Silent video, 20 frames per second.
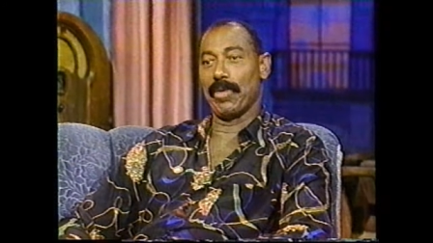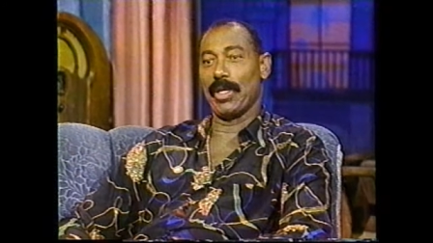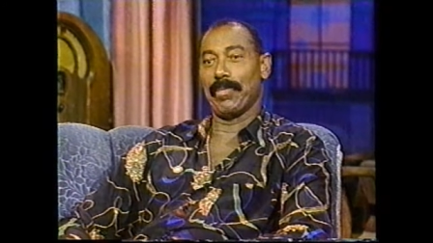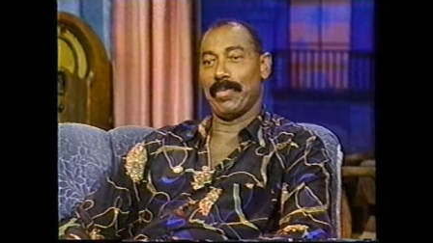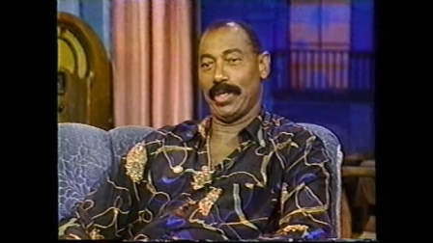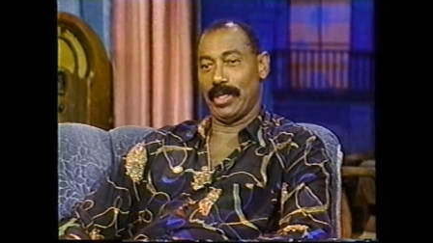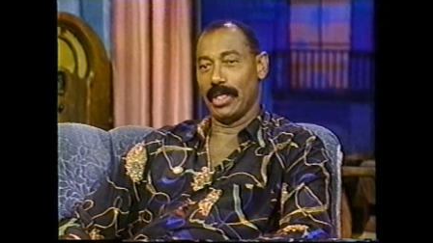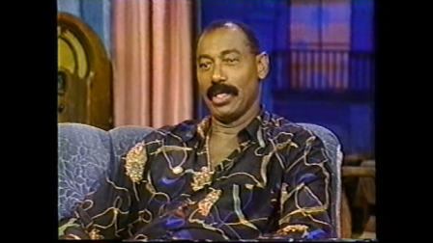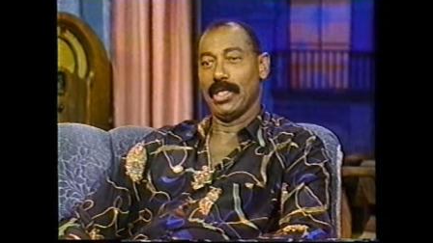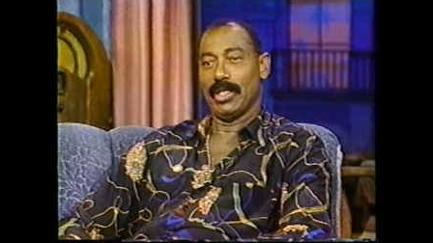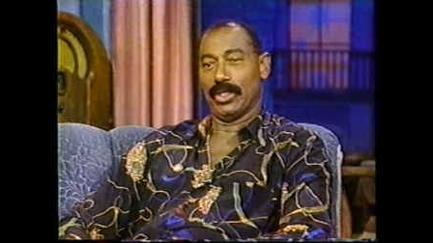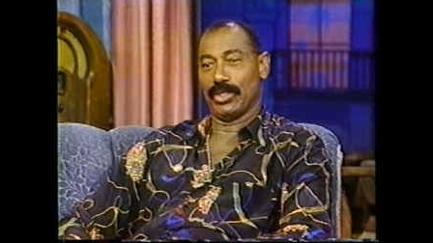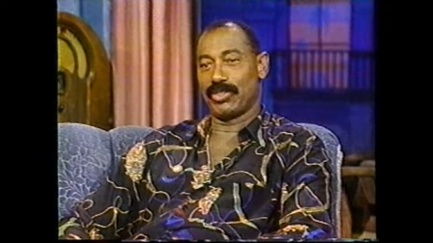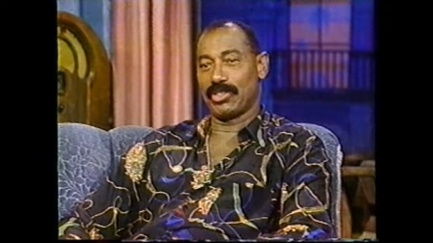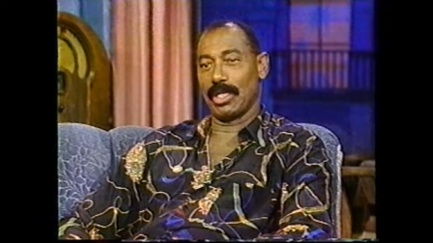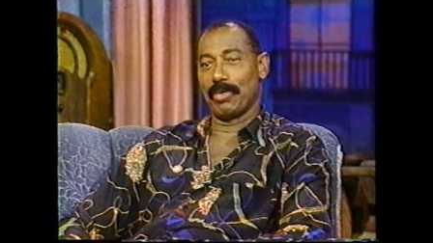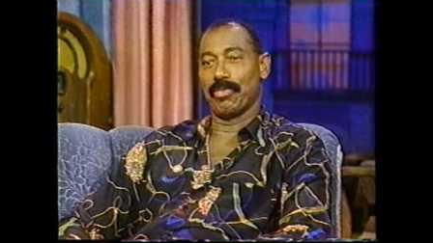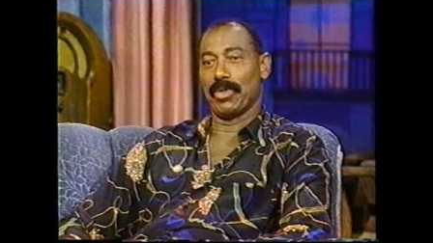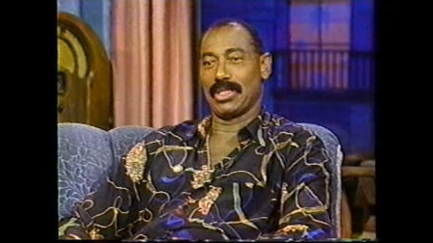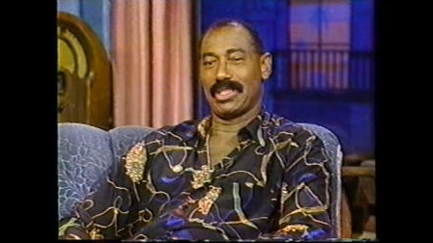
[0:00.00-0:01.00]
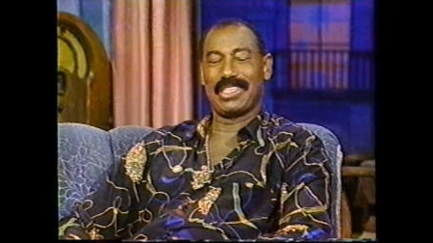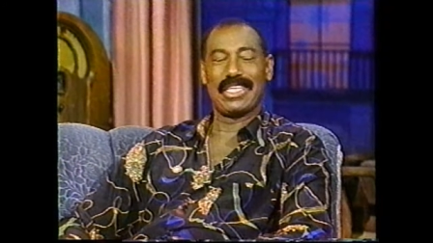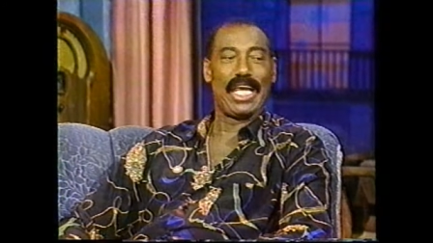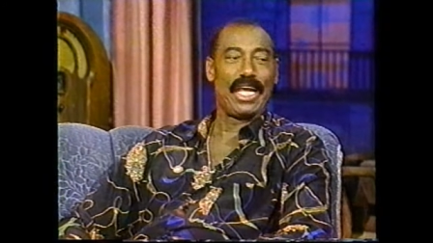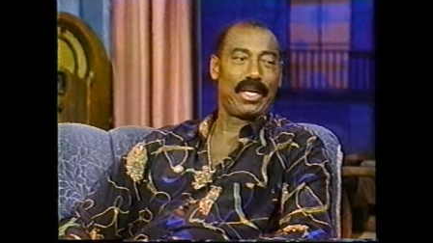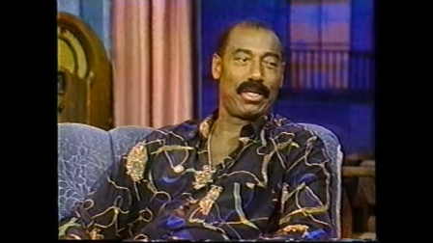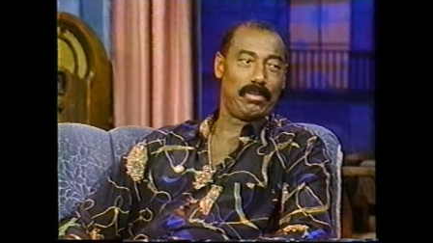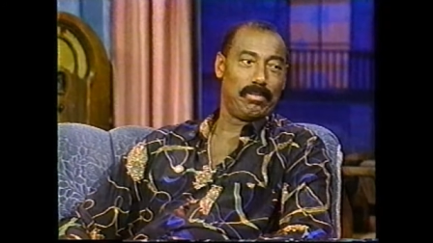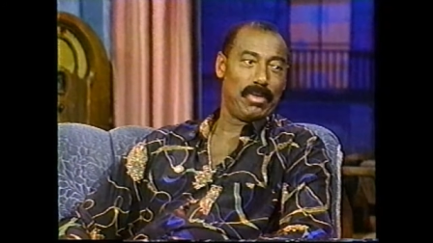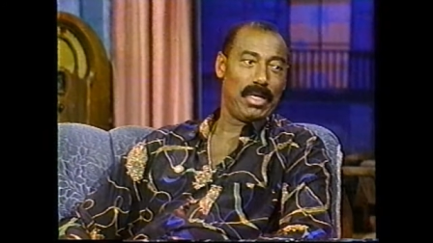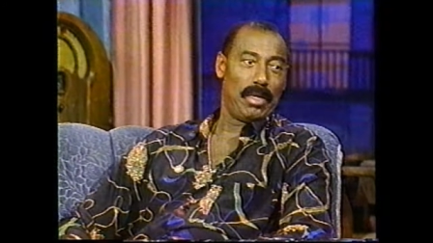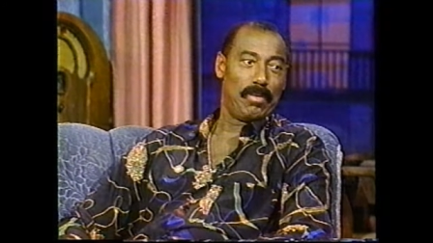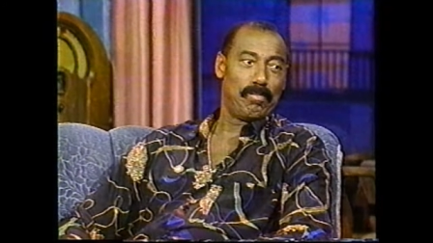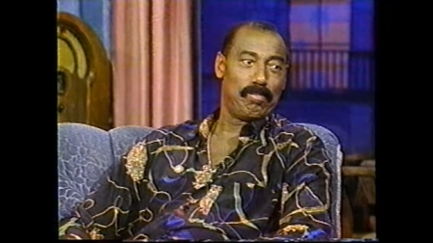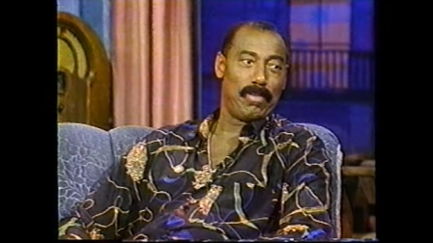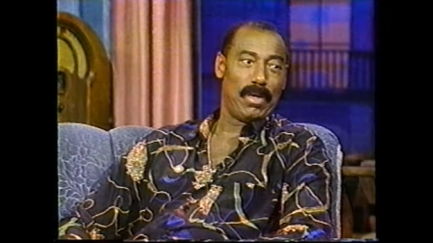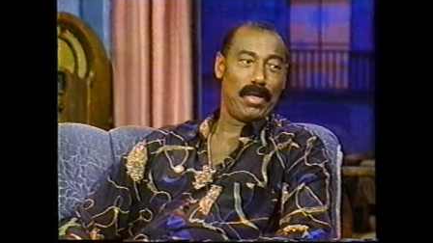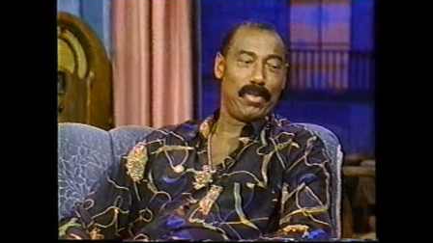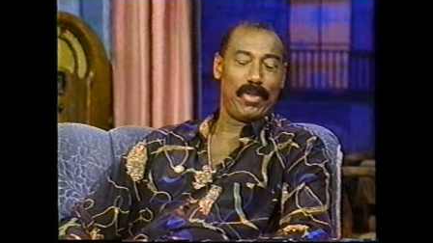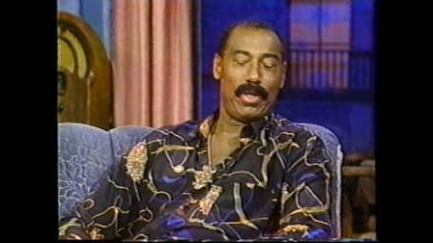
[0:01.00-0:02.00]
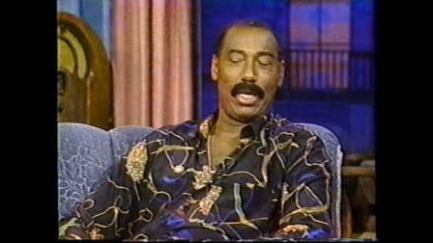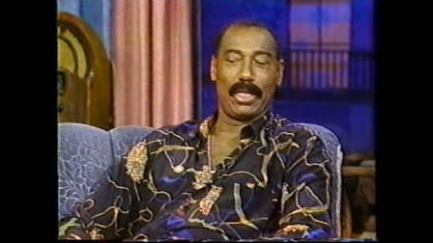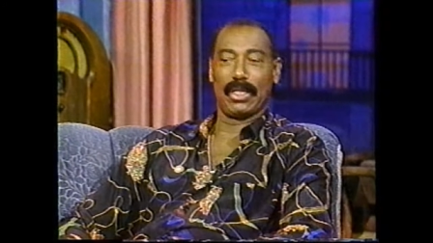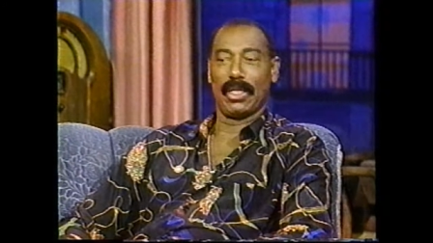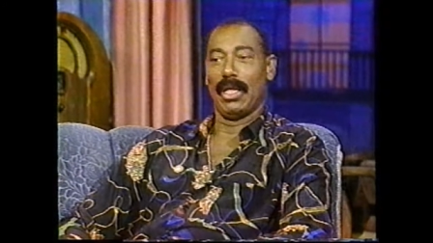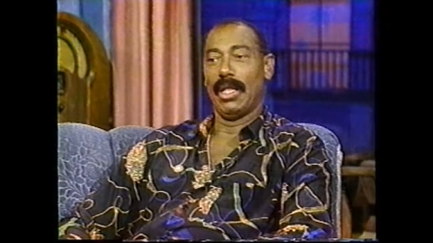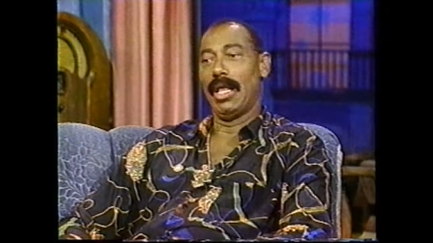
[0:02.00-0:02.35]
maybe somewhat taken by, by that.